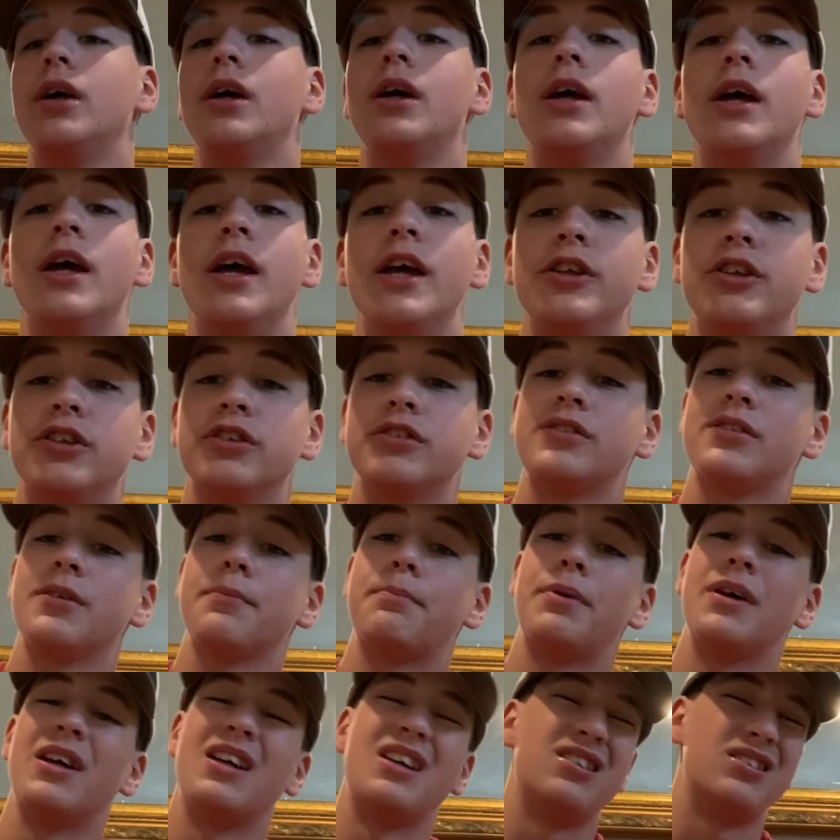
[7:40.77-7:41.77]
it just
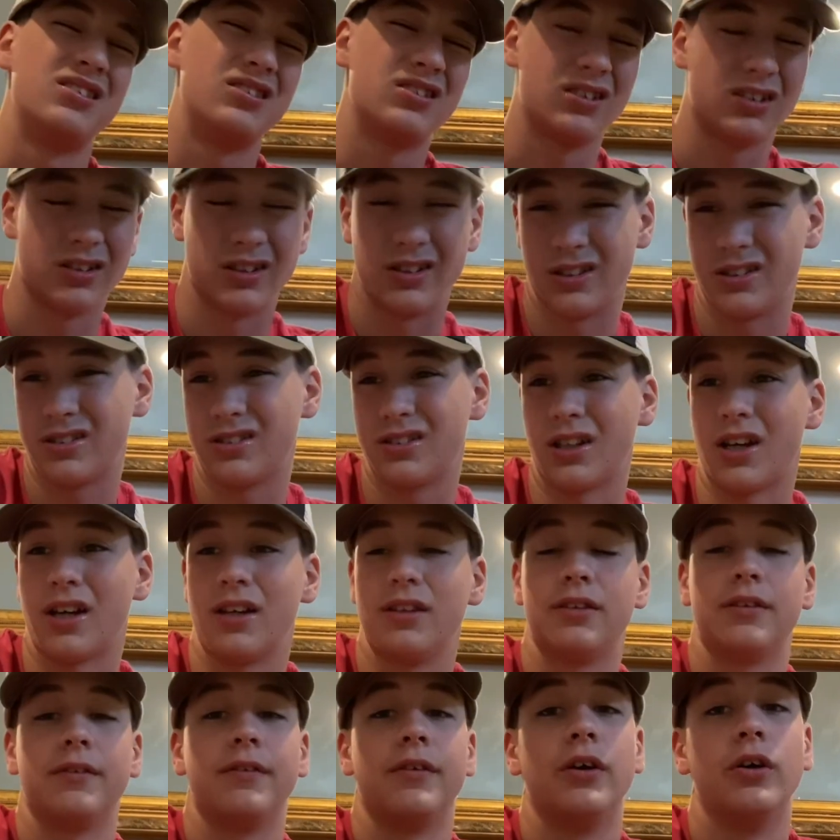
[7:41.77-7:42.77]
depends on the size
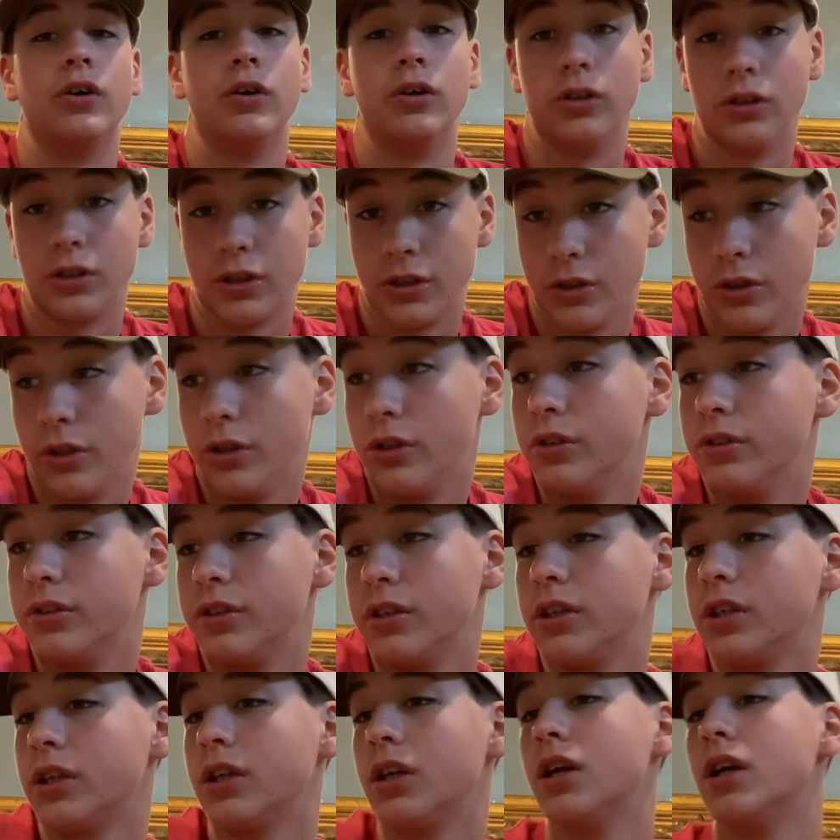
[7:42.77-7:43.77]
of the hook you're
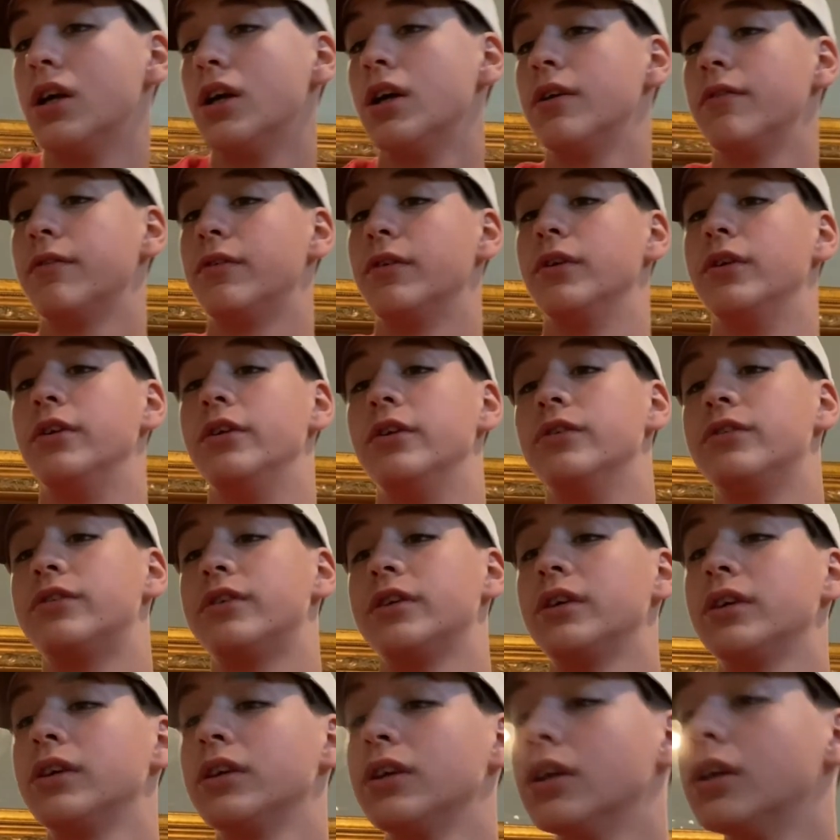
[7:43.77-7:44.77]
using. If you're
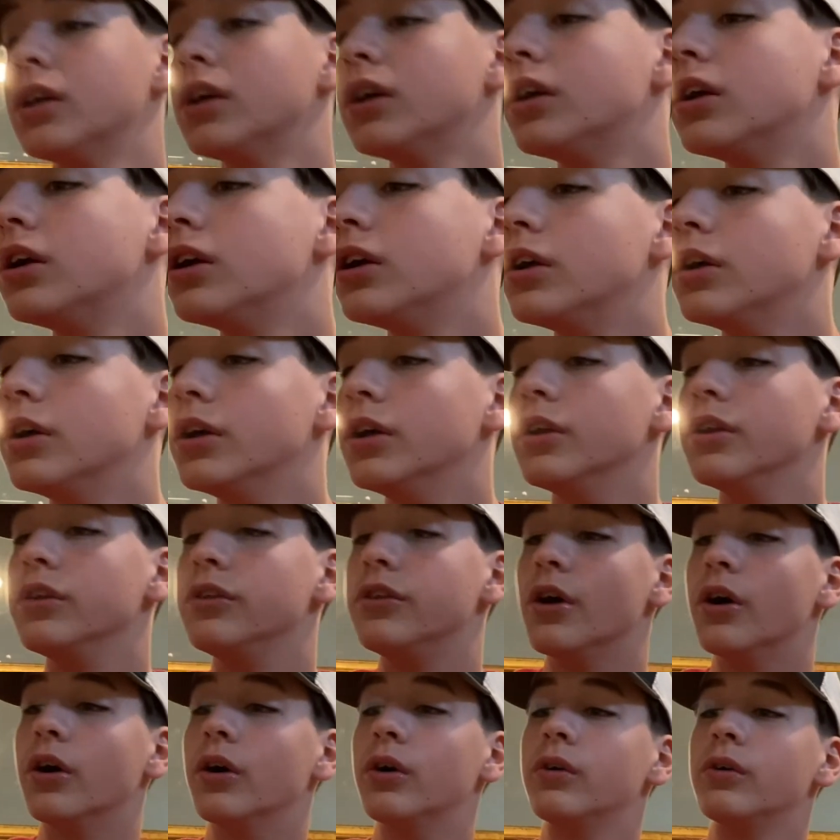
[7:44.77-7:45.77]
using,
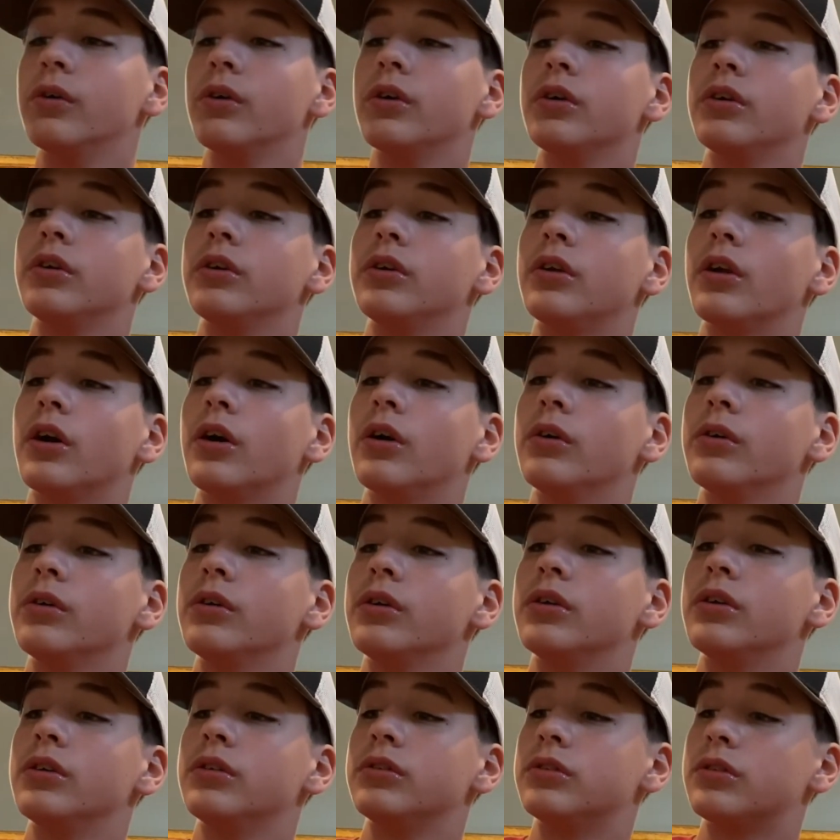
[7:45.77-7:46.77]
don't
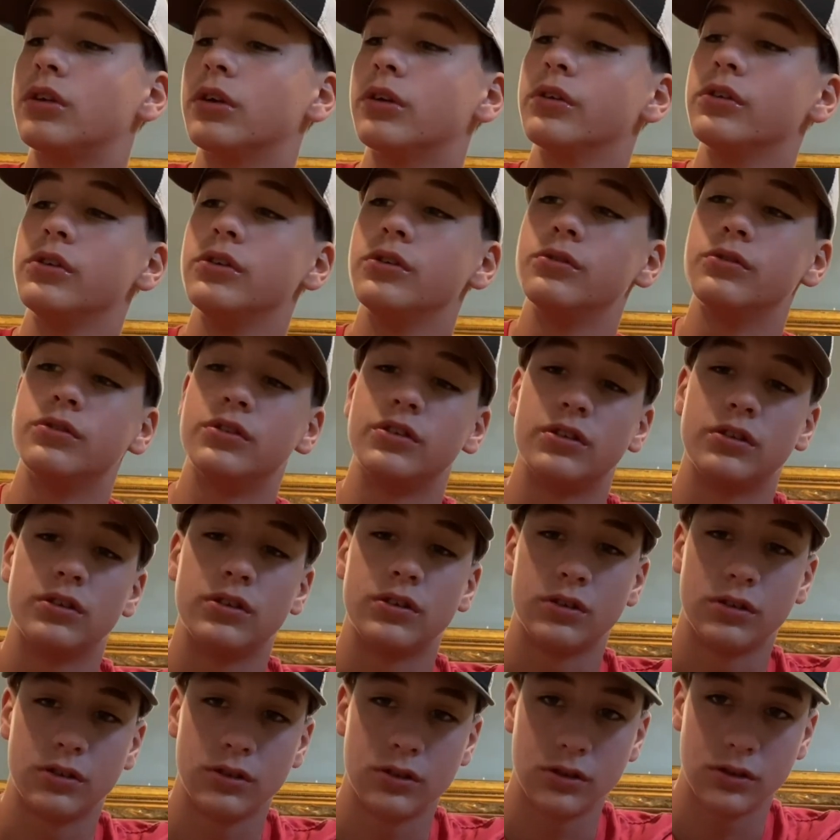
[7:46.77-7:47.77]
use
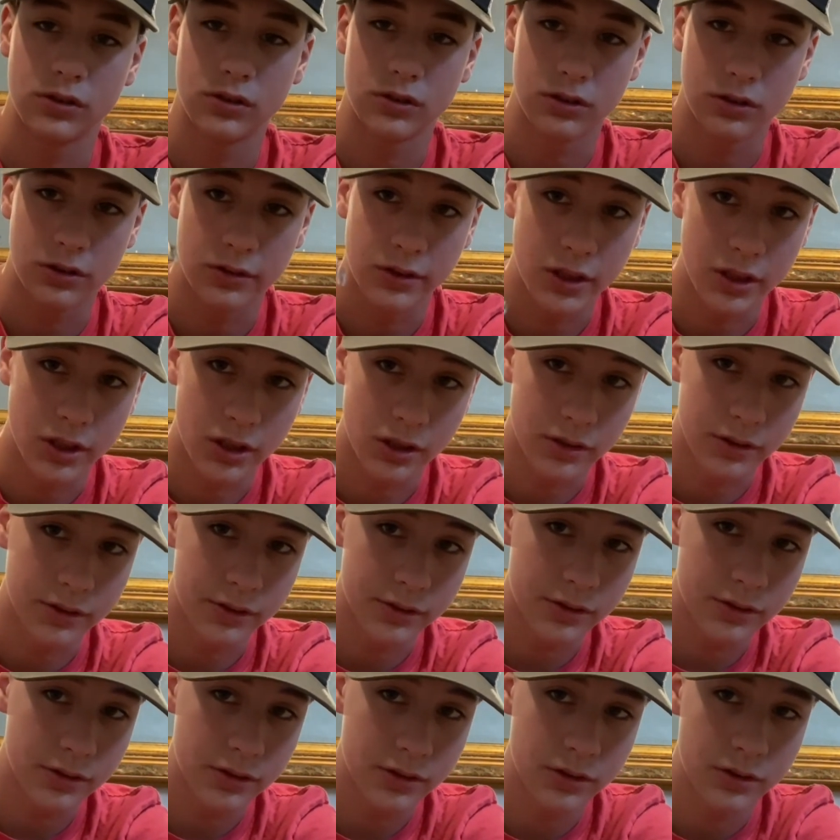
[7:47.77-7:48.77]
this.
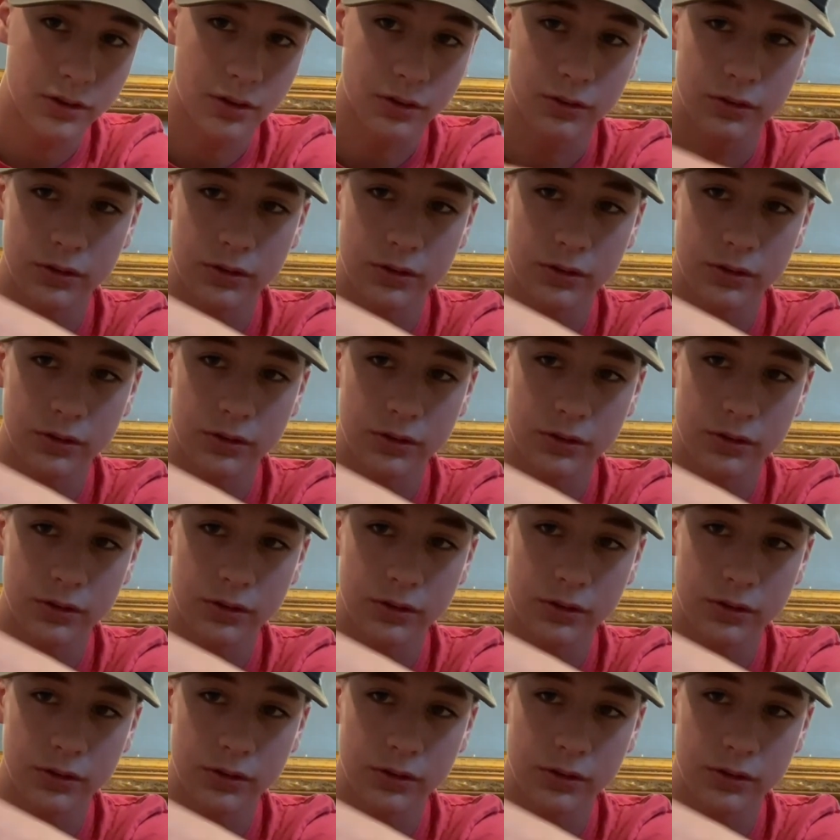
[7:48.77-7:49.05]
Don't